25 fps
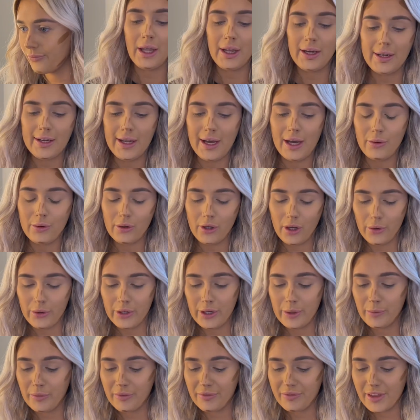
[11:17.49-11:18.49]
Now going
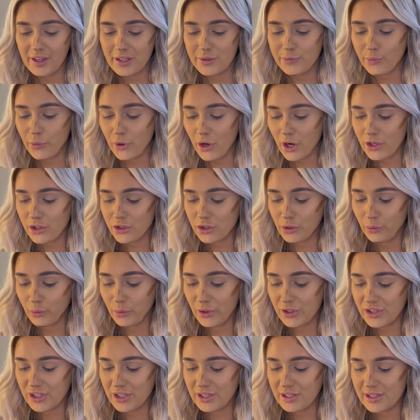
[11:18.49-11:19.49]
in with this brush,
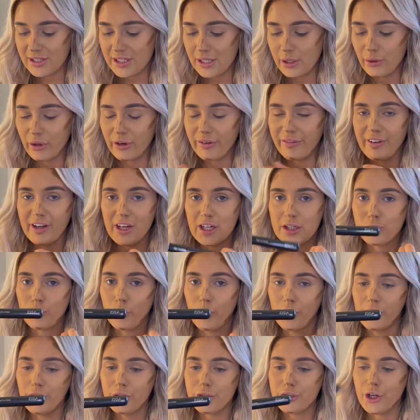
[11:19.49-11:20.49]
which is Silk Finish
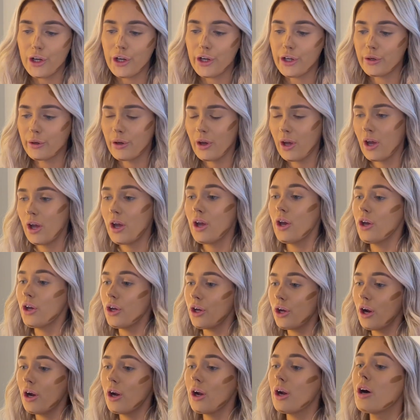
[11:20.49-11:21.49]
102.
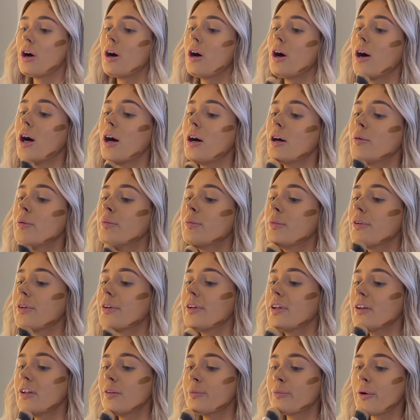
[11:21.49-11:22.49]

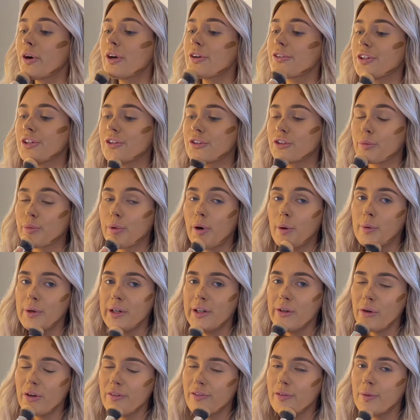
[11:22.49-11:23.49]
These brushes, you're probably
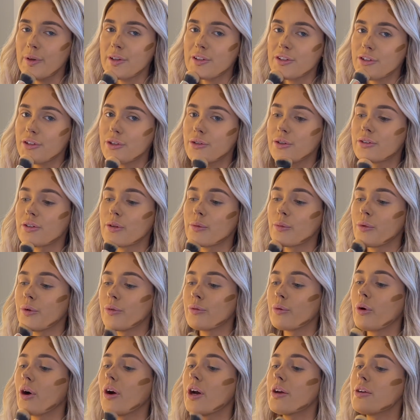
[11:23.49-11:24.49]
not even meant to use them with
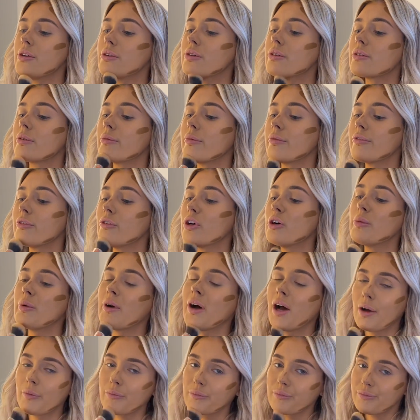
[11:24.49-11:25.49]
what I use them for,
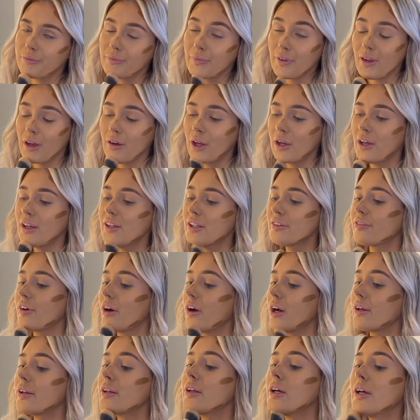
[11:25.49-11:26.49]
but it's
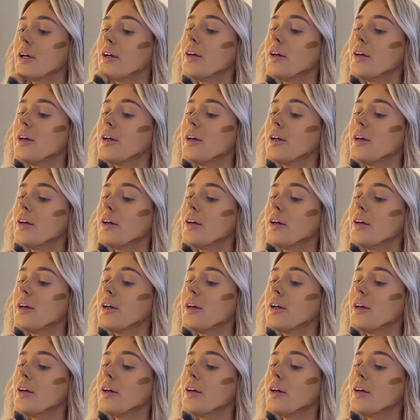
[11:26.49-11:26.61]
fine.